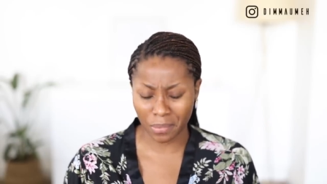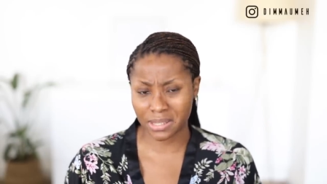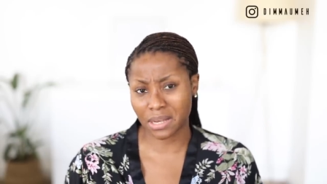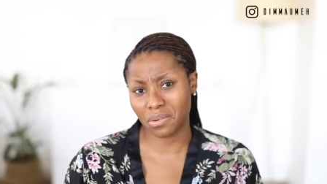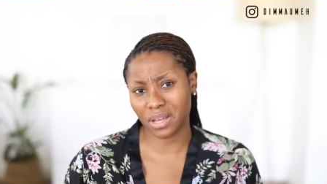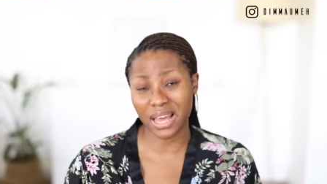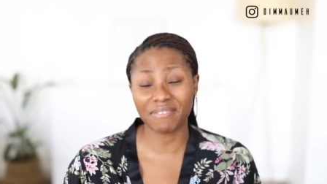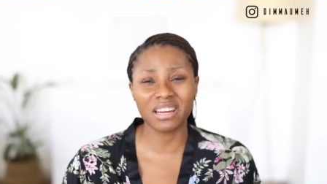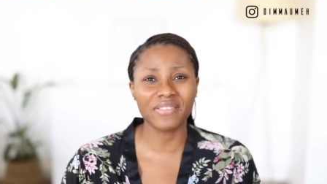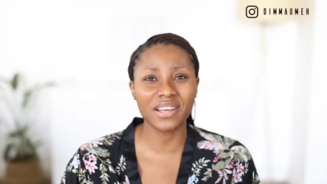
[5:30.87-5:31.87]
I was like, okay,
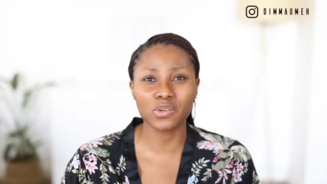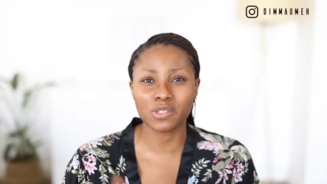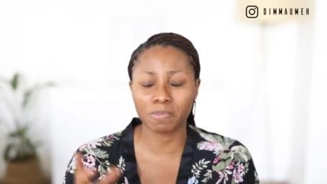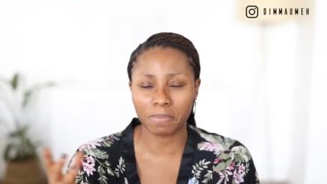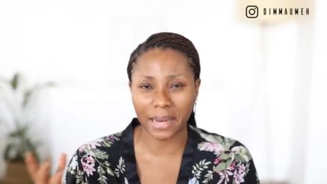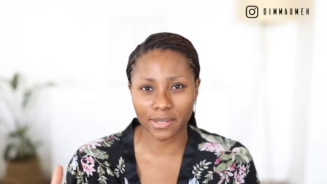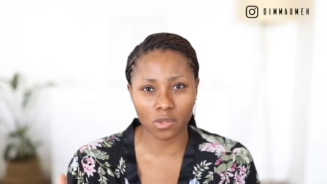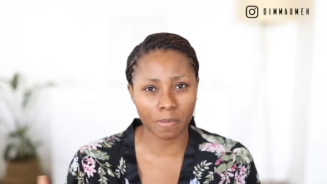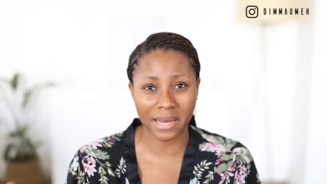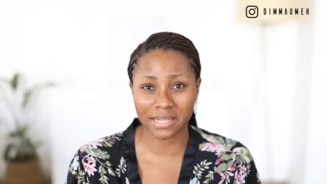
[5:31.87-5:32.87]
I've never used black
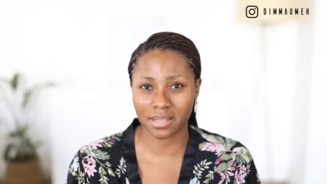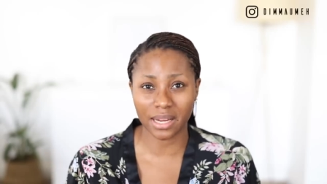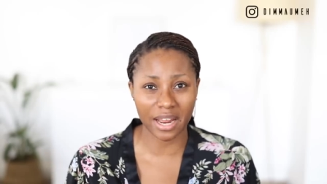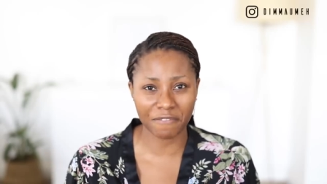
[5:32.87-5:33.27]
soap as an